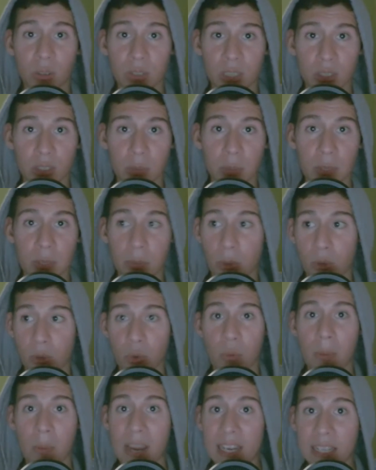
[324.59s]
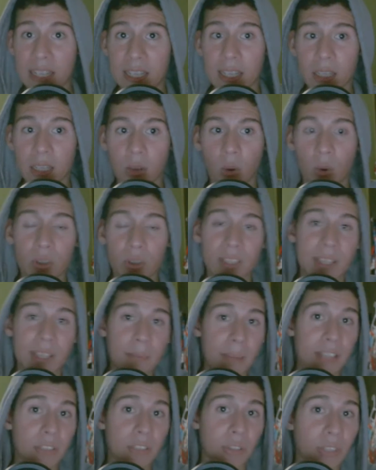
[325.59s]
the people who make it, or they
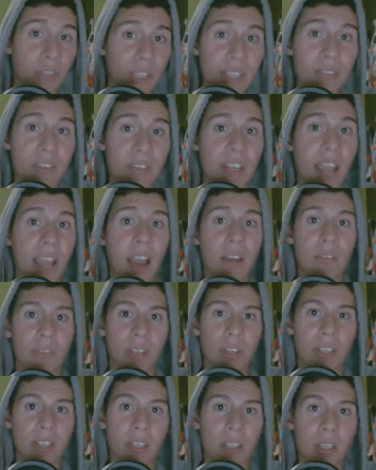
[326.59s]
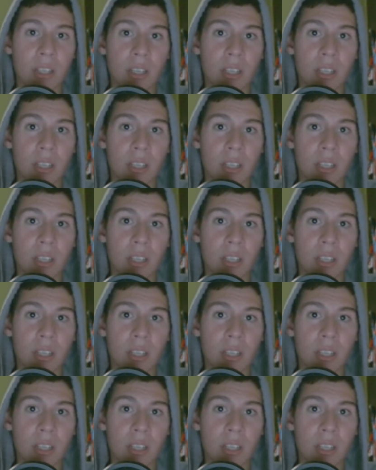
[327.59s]
make their living out of it.